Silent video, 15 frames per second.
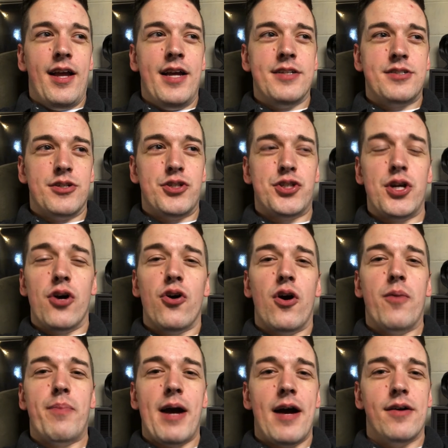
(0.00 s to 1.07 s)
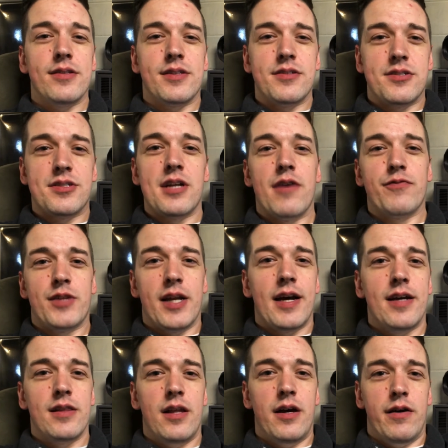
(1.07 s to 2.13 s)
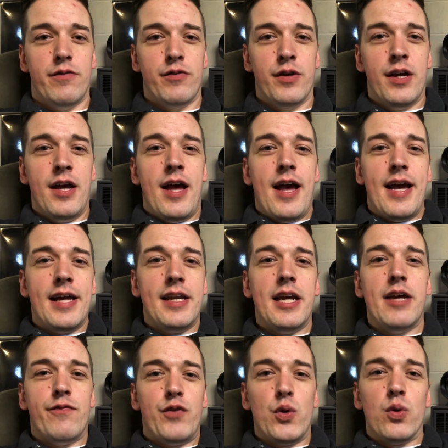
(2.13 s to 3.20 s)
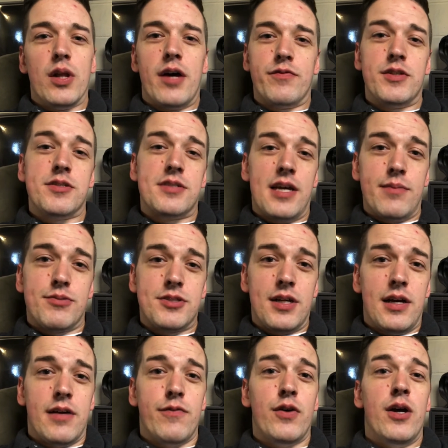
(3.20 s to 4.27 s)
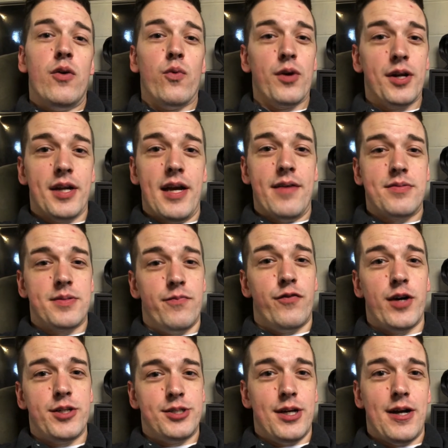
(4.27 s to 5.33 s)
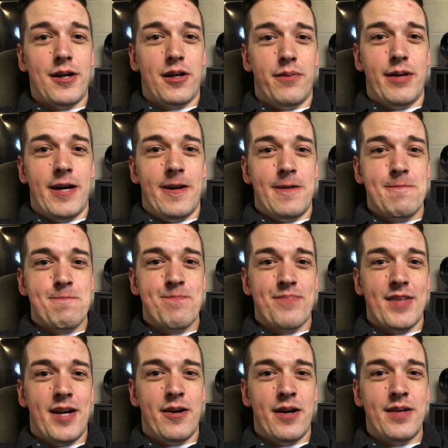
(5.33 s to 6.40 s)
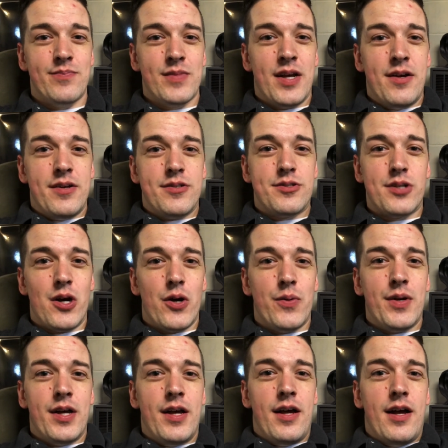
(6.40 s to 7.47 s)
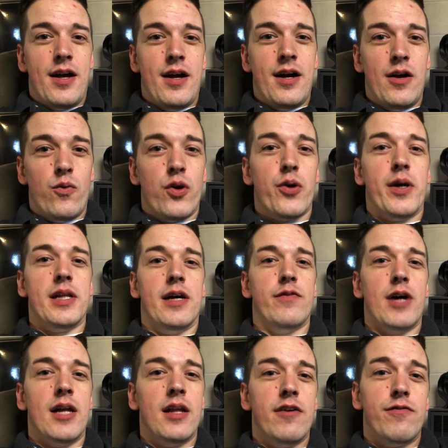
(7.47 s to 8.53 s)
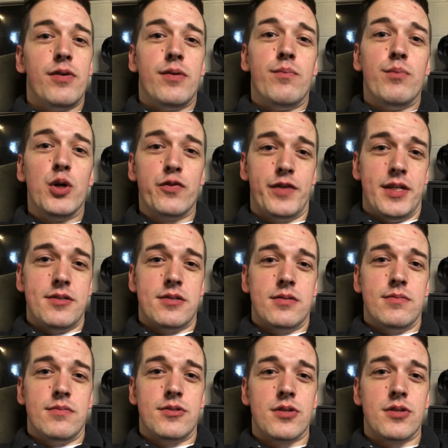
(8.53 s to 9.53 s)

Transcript: It's a show about the stuff that I love. And if you love the same stuff, we're going to have some fun talking about it. All right? So what do I love? I love movies.